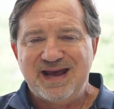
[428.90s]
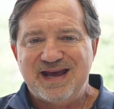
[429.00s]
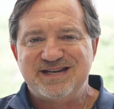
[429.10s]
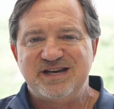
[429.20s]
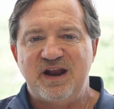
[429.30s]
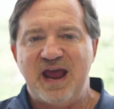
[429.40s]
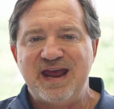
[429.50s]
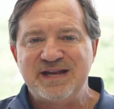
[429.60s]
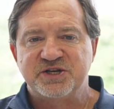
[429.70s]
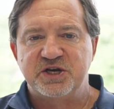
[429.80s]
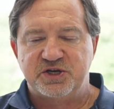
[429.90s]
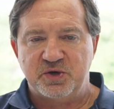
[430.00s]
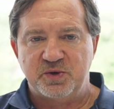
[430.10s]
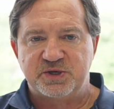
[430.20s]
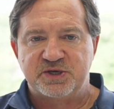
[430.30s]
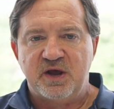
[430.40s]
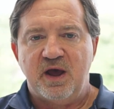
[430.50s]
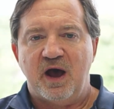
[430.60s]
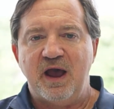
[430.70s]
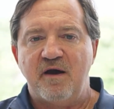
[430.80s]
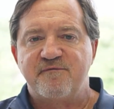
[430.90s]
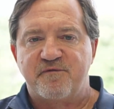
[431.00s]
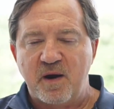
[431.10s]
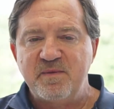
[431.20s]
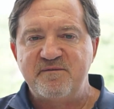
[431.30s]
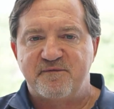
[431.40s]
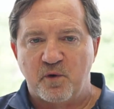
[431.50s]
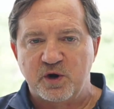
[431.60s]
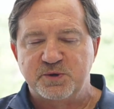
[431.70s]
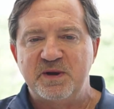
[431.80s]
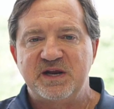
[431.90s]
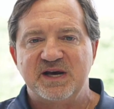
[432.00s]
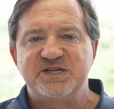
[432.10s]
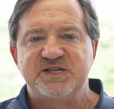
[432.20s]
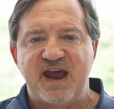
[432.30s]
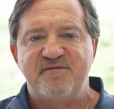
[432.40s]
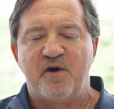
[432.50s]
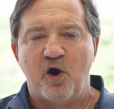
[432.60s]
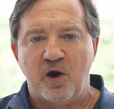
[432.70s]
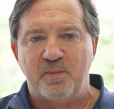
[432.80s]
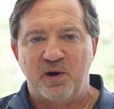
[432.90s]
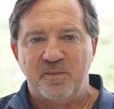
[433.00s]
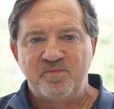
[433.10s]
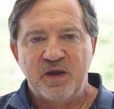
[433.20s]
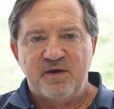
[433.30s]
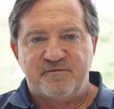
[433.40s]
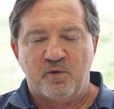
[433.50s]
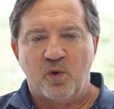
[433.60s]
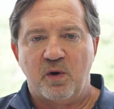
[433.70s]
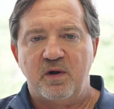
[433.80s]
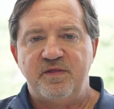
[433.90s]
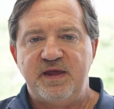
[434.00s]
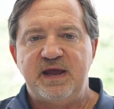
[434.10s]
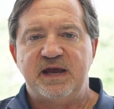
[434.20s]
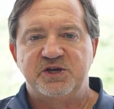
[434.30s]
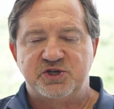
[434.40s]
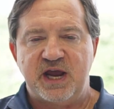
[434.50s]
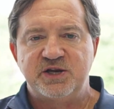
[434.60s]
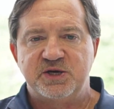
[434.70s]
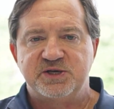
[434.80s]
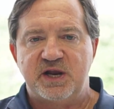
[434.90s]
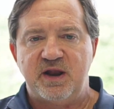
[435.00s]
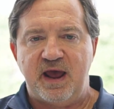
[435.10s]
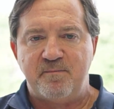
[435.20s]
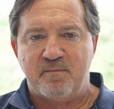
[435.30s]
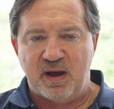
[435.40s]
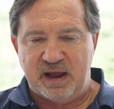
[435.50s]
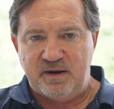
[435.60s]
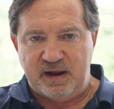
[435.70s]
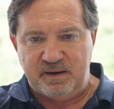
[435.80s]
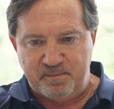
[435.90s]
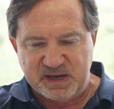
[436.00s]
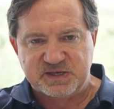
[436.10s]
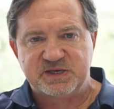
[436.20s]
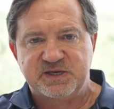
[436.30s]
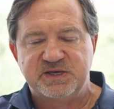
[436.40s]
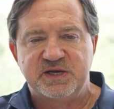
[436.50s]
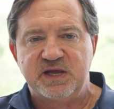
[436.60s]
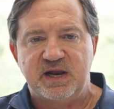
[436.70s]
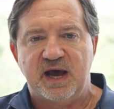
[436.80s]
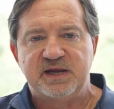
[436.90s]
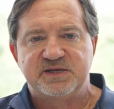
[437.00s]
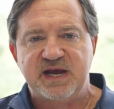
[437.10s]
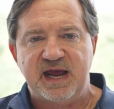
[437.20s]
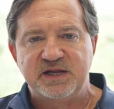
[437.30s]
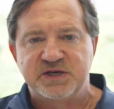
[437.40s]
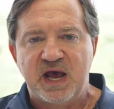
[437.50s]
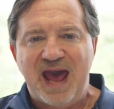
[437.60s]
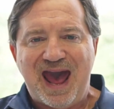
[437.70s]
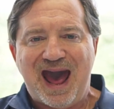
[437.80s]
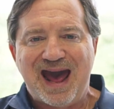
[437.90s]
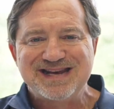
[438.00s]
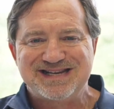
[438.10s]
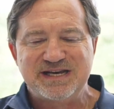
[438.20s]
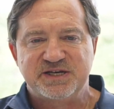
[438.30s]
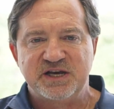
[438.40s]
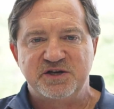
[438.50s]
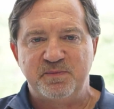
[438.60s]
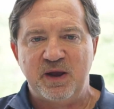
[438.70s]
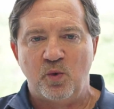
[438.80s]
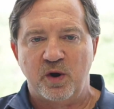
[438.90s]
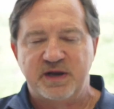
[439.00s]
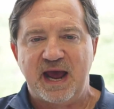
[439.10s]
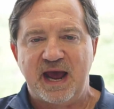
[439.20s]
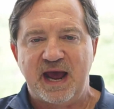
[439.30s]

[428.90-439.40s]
is it institutes from enforcement a safe harbor for the exchanges and businesses in the United States as these things are being worked out.